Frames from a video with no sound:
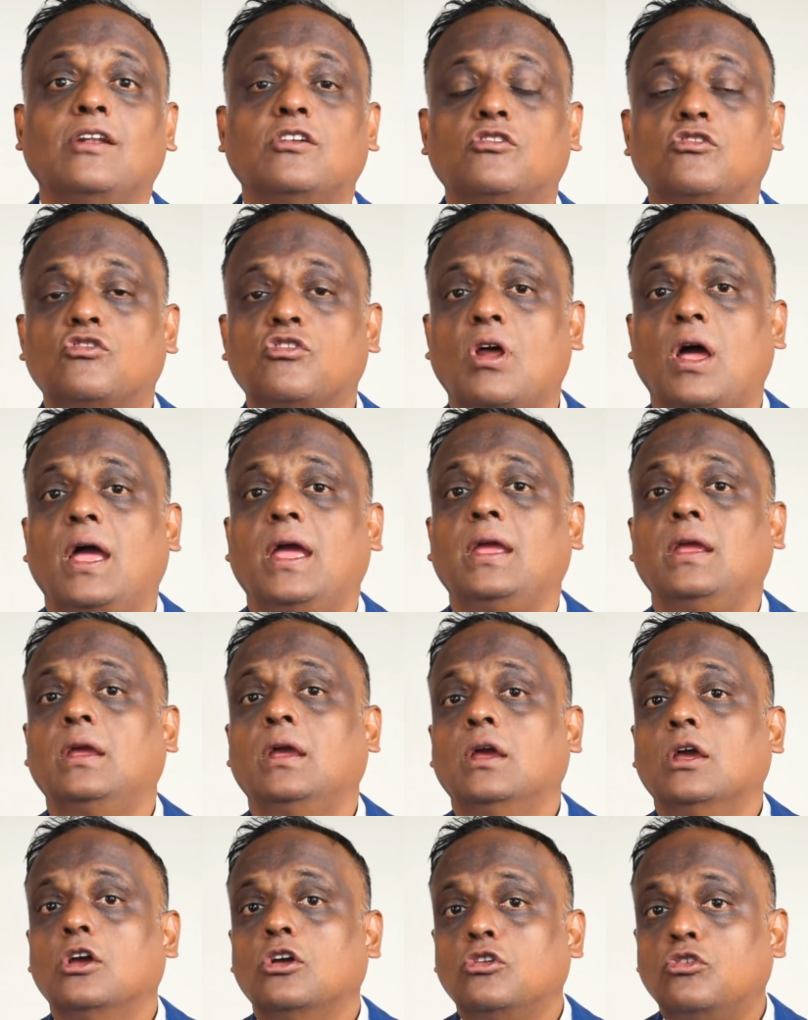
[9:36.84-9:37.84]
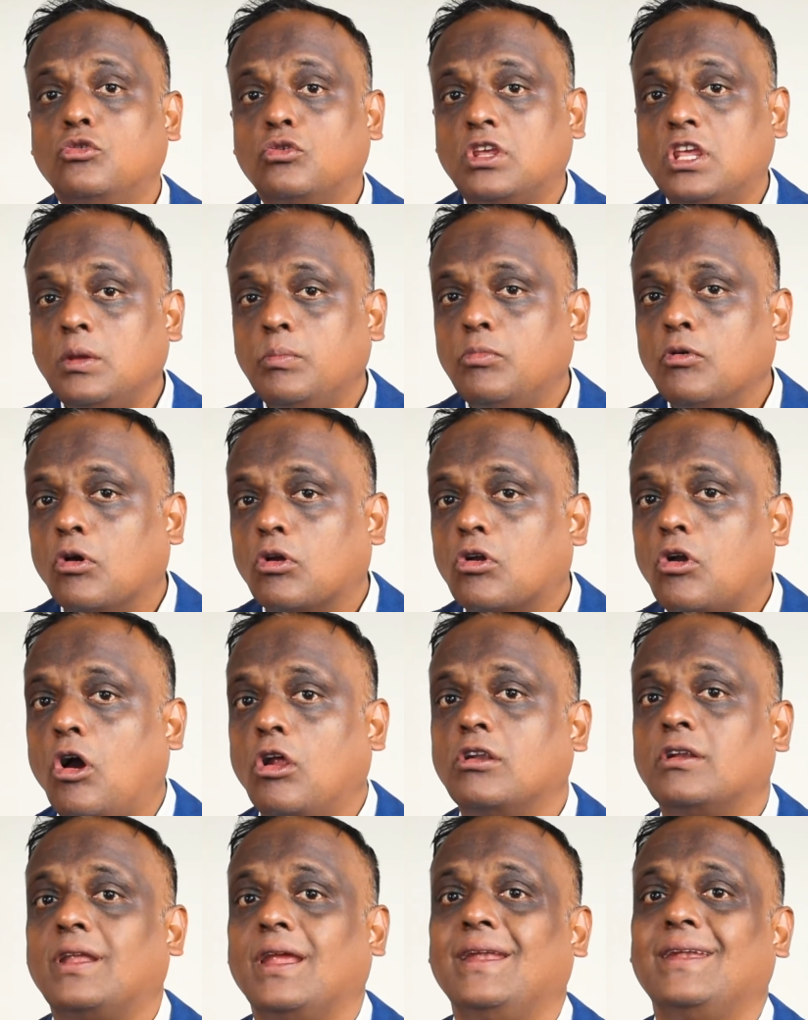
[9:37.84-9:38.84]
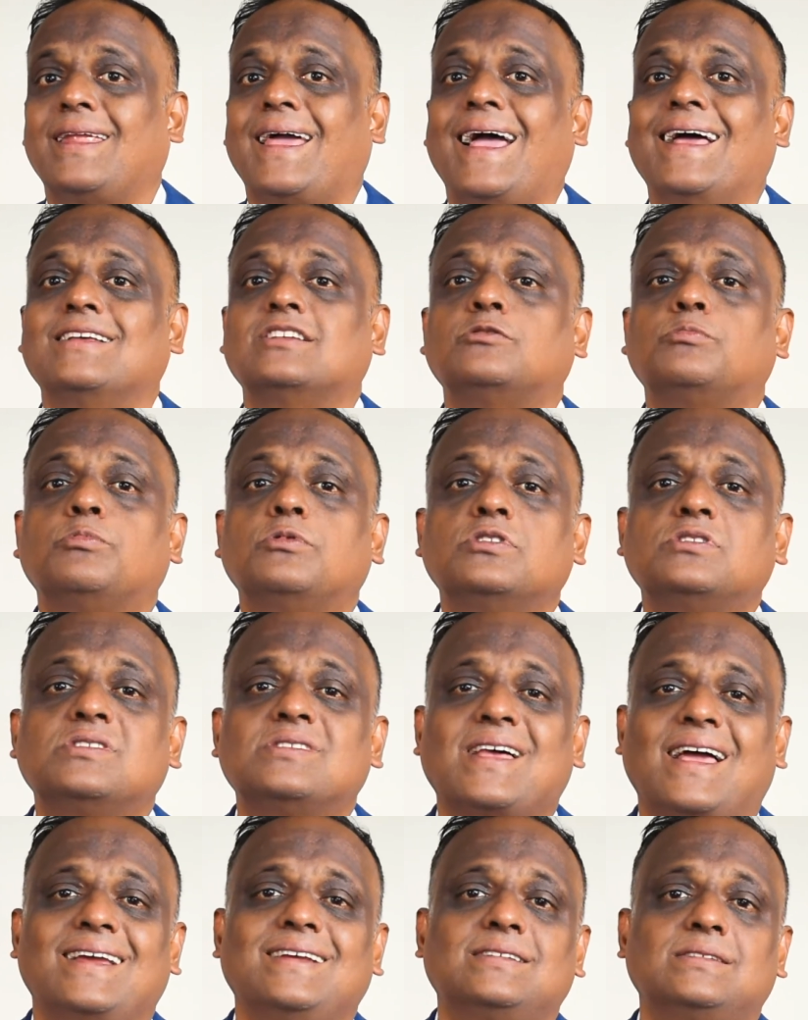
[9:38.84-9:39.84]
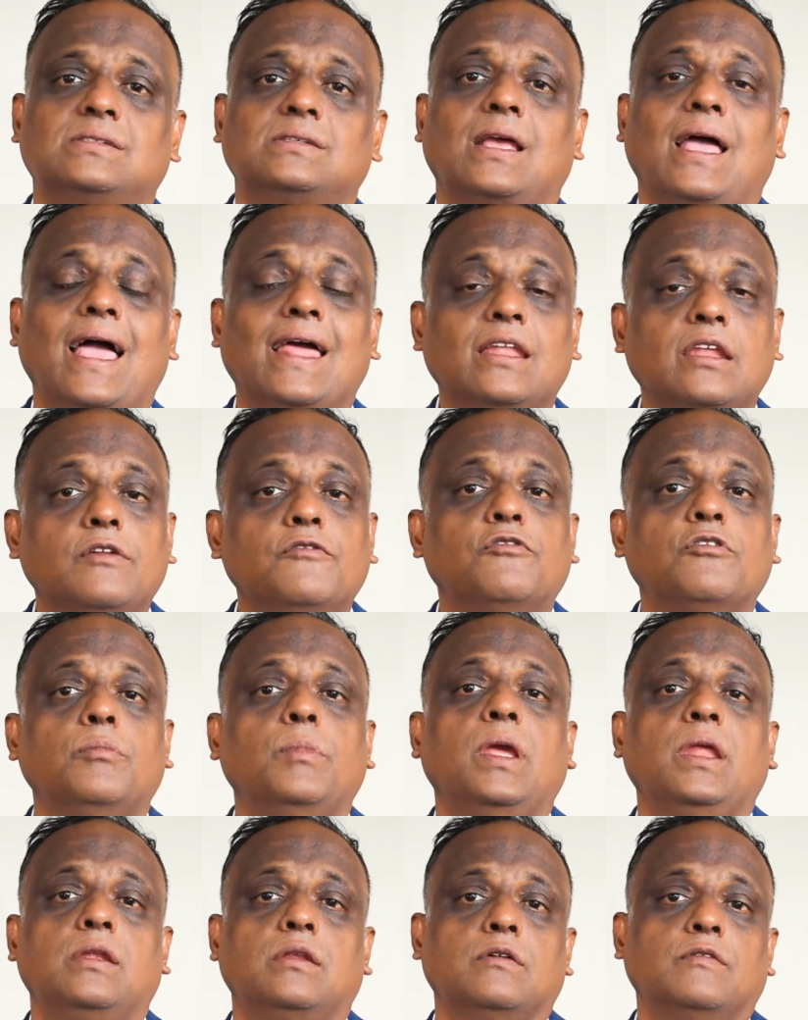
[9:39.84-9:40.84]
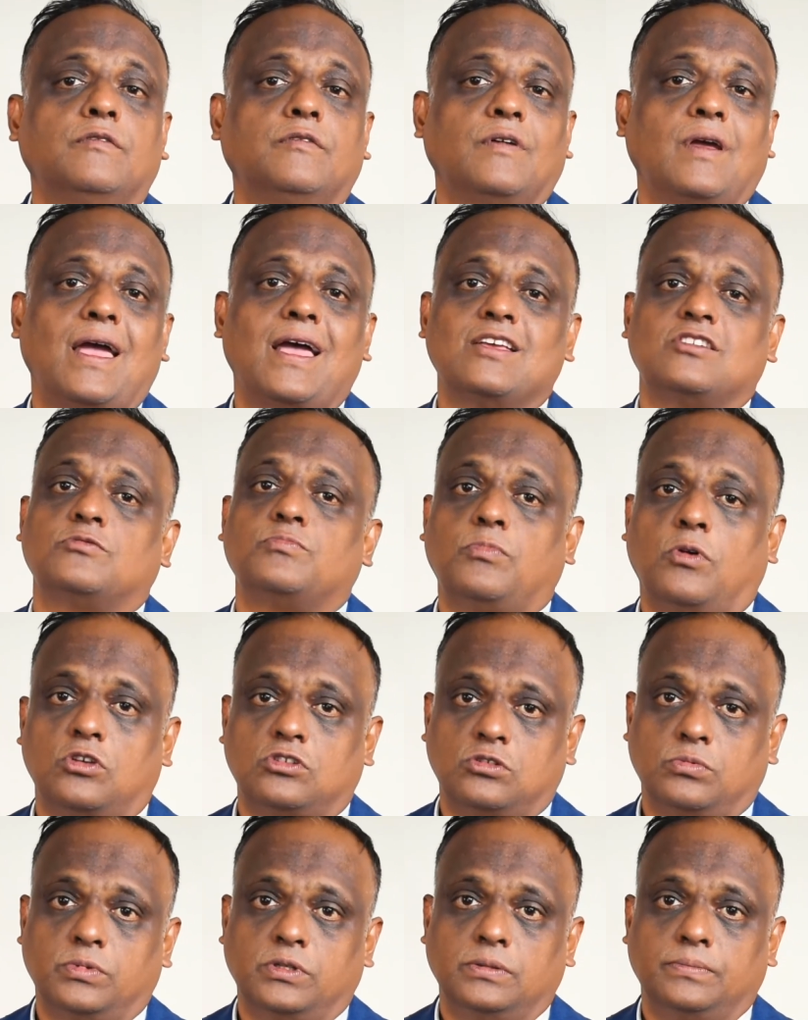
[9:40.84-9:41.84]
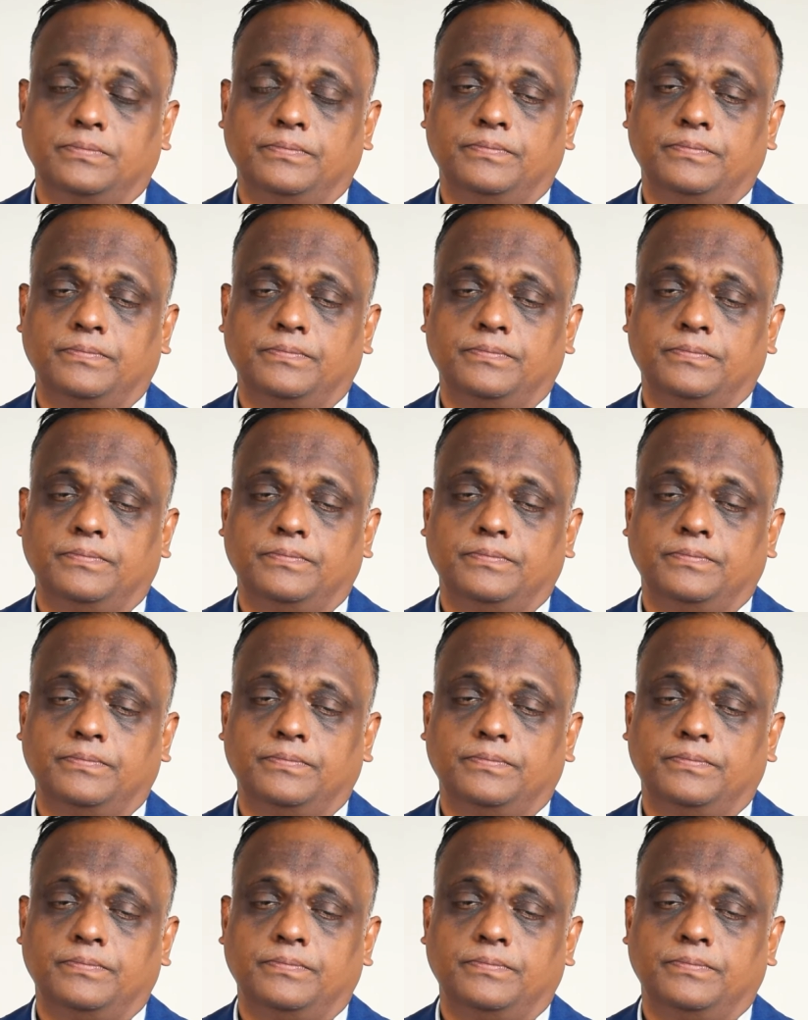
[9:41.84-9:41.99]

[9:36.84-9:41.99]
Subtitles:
try to keep your content as precise and informative as possible.